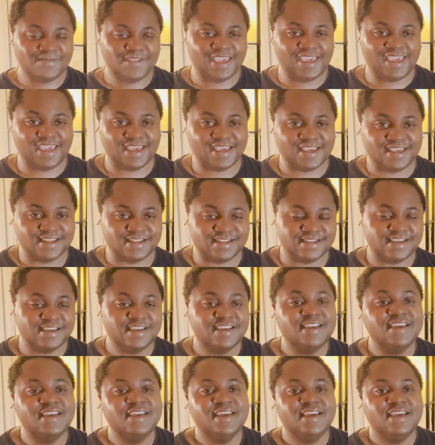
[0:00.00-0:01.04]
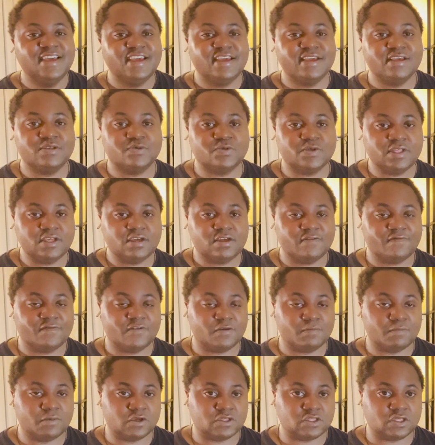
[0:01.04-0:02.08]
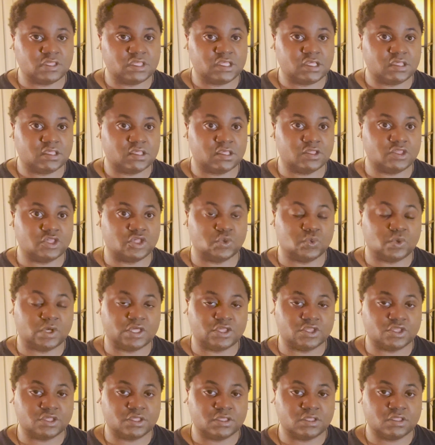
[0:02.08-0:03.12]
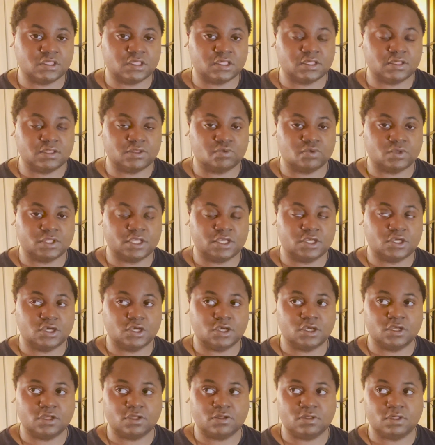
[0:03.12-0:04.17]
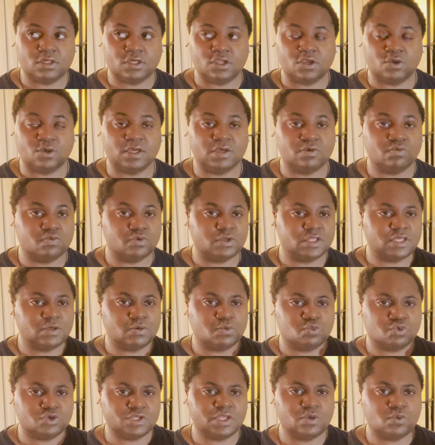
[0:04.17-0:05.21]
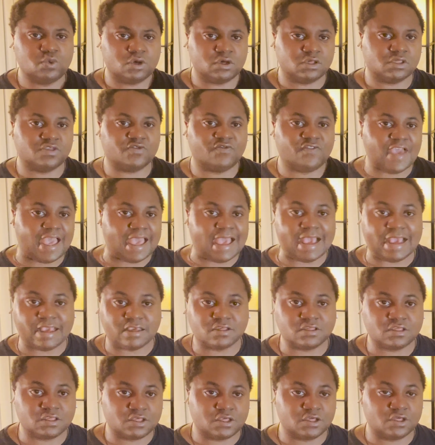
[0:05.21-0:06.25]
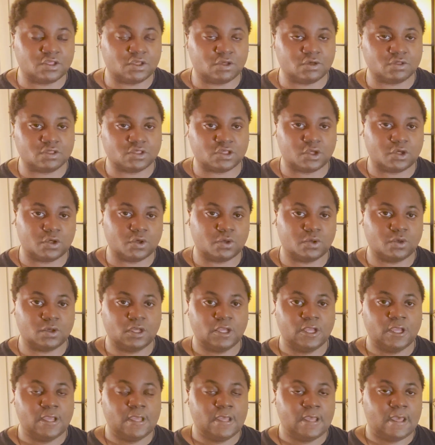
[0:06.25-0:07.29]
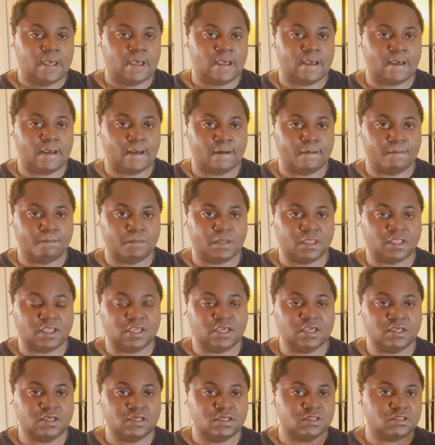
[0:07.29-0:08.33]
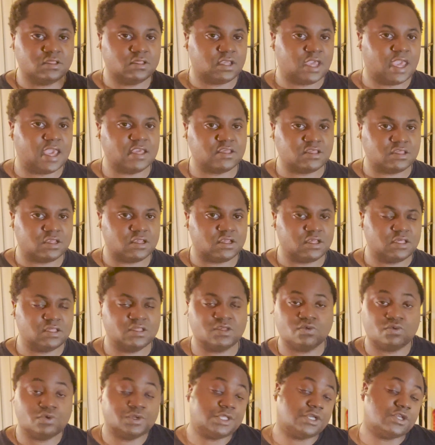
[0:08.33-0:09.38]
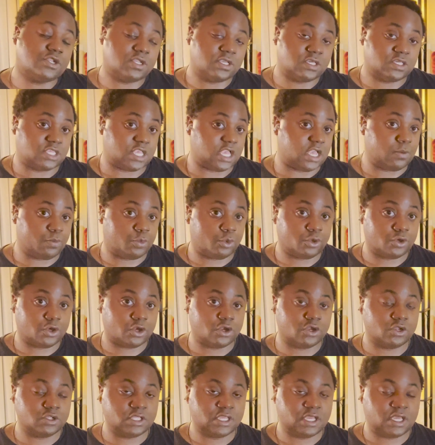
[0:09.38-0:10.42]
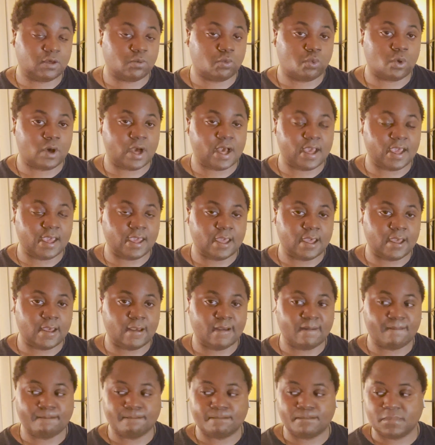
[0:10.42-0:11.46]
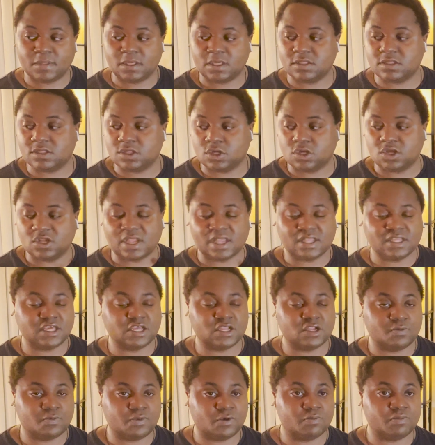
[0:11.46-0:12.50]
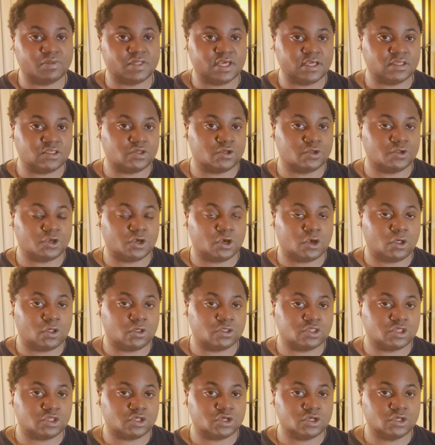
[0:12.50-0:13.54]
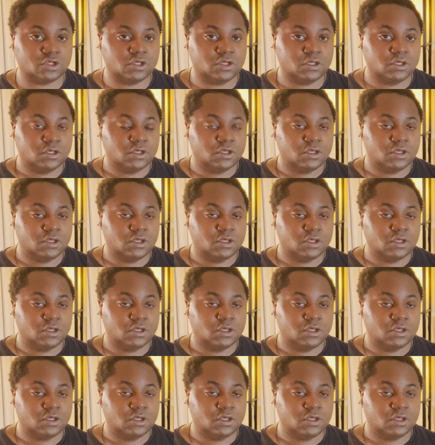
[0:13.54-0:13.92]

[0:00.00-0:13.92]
And he's really good for emergency situations. He's really good, you know, he really, really works fast, you know, so... and he's a really good example currently of why it's a good idea to put plants on your altar.